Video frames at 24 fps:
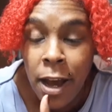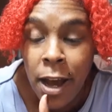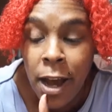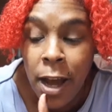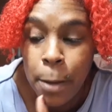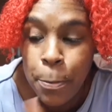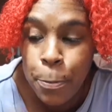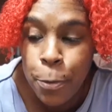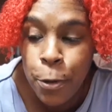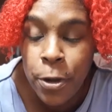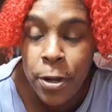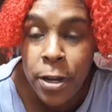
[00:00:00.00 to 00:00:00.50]

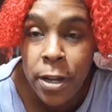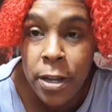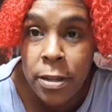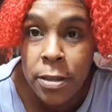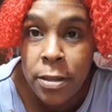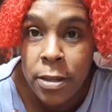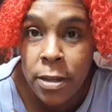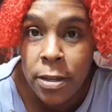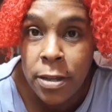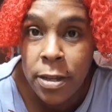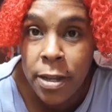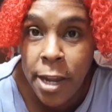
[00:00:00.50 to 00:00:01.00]
I put in
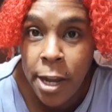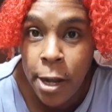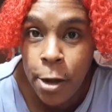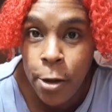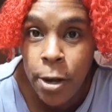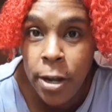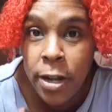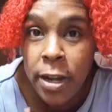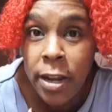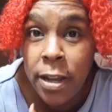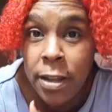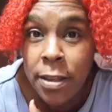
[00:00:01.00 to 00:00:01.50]
the
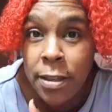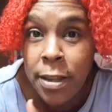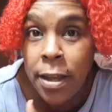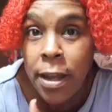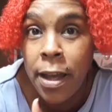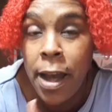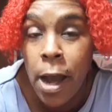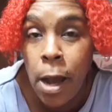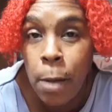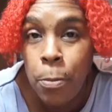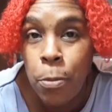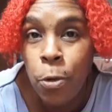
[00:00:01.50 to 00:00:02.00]
carrot and
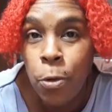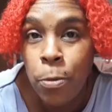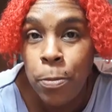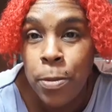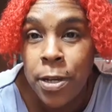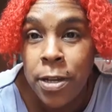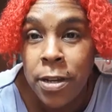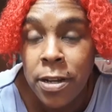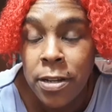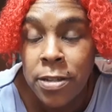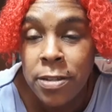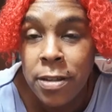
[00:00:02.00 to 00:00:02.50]
the apple
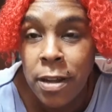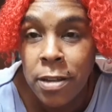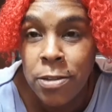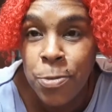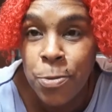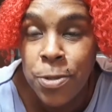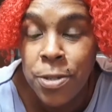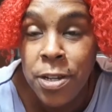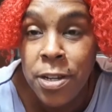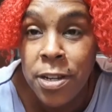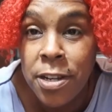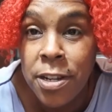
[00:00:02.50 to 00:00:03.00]
because that's
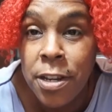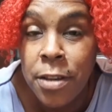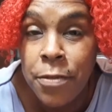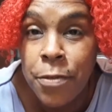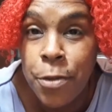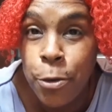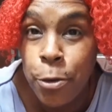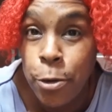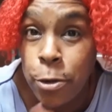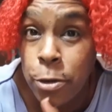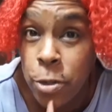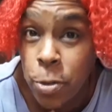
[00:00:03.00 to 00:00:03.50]
what's going to give
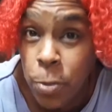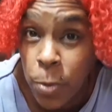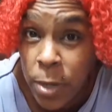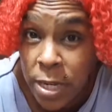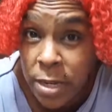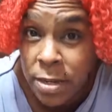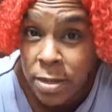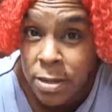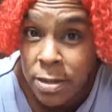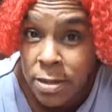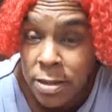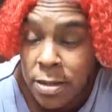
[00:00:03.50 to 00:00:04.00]
you your
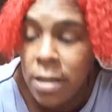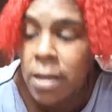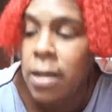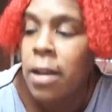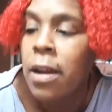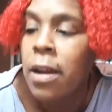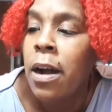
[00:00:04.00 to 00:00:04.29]
sweetness.